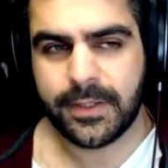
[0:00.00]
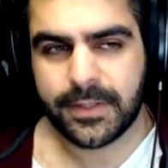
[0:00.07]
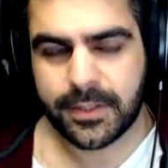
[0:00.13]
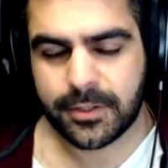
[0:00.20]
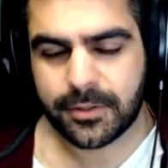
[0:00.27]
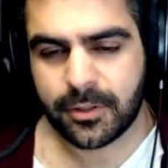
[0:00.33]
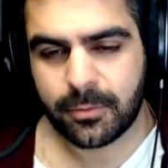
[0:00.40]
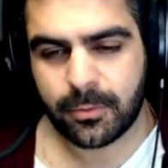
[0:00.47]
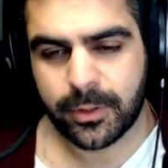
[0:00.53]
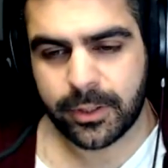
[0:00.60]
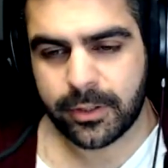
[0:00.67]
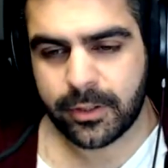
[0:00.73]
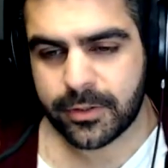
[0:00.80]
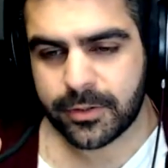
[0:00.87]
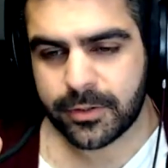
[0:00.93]
like strawberry
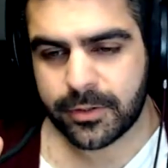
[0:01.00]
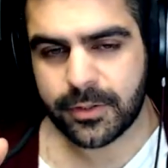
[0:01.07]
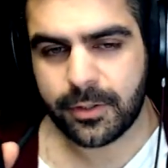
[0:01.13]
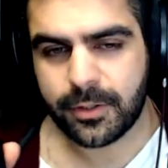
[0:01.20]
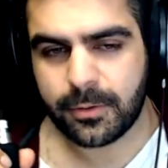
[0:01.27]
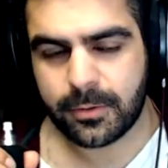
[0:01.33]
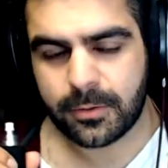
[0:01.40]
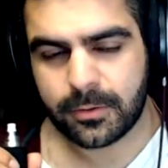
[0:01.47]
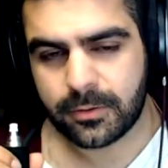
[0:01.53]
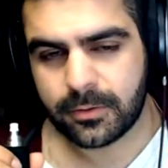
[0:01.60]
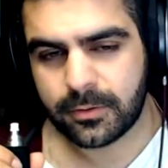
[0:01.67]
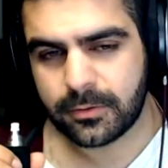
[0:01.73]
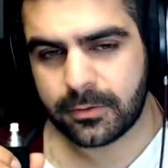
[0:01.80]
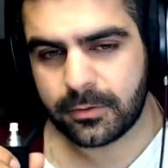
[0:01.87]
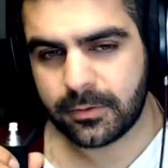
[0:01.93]
gushers,
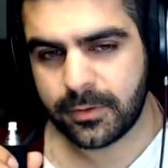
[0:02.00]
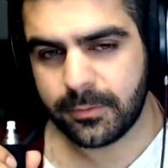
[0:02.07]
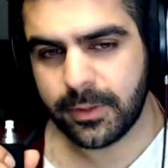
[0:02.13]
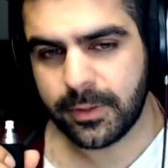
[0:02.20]
to me.